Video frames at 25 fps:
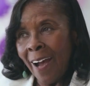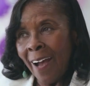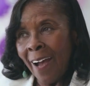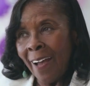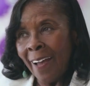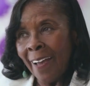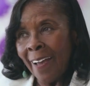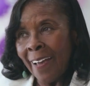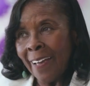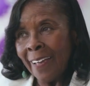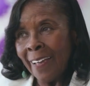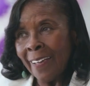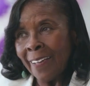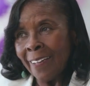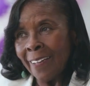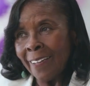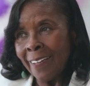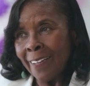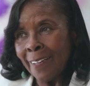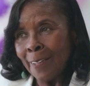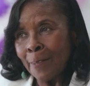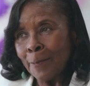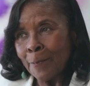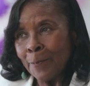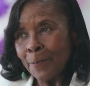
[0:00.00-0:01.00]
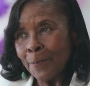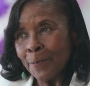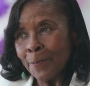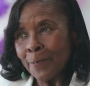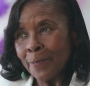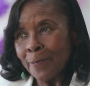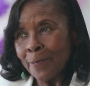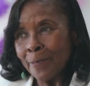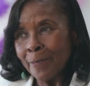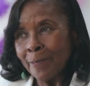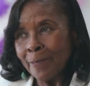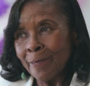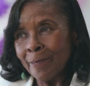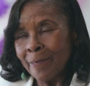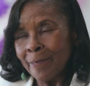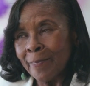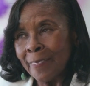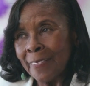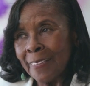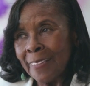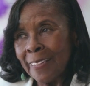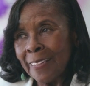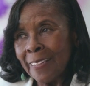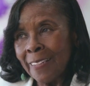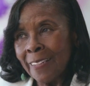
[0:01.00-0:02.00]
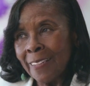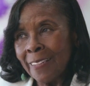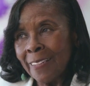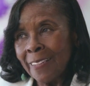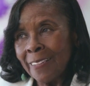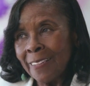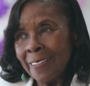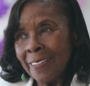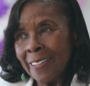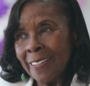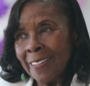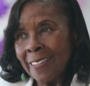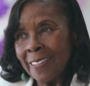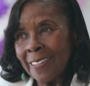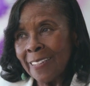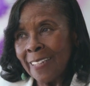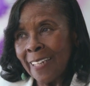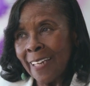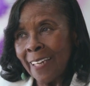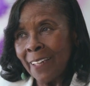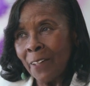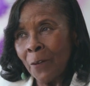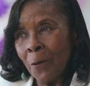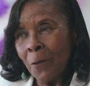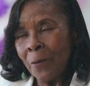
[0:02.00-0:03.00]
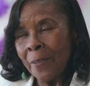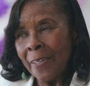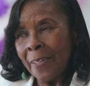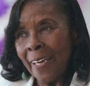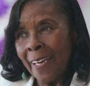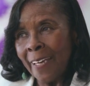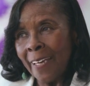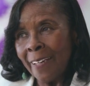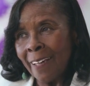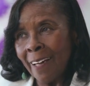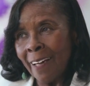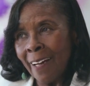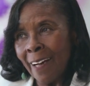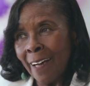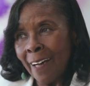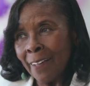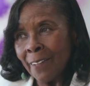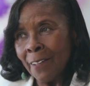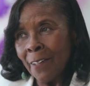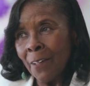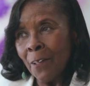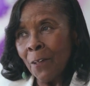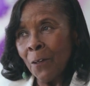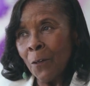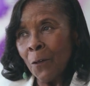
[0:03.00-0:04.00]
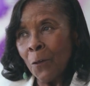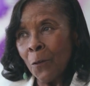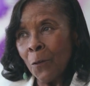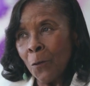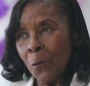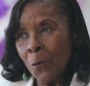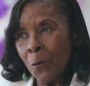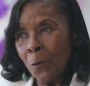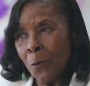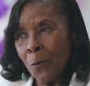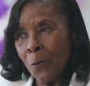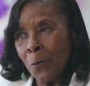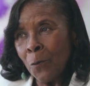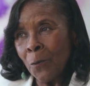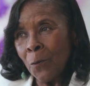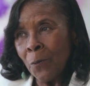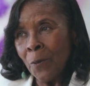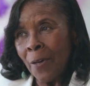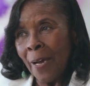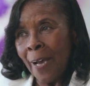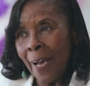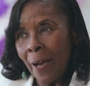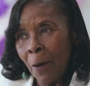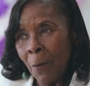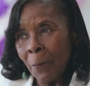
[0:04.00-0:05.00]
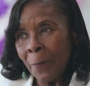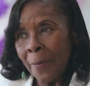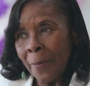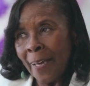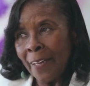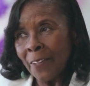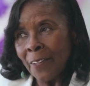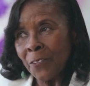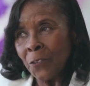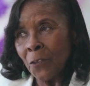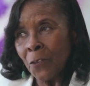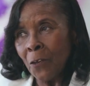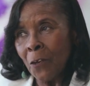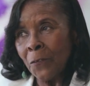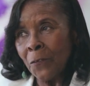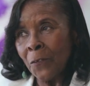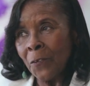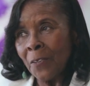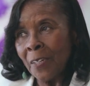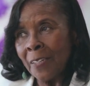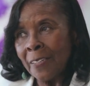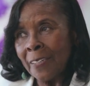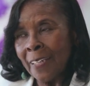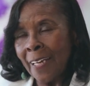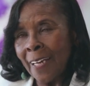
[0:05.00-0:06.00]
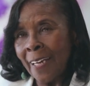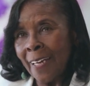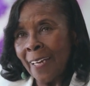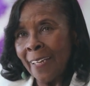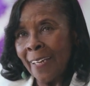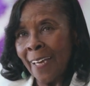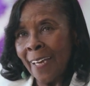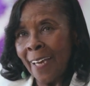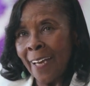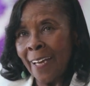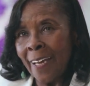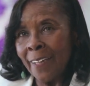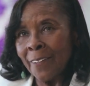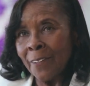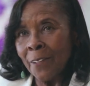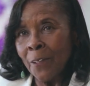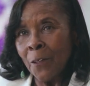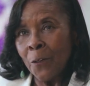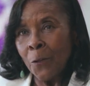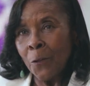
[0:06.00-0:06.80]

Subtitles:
I just say, okay, God, how may I serve you today, and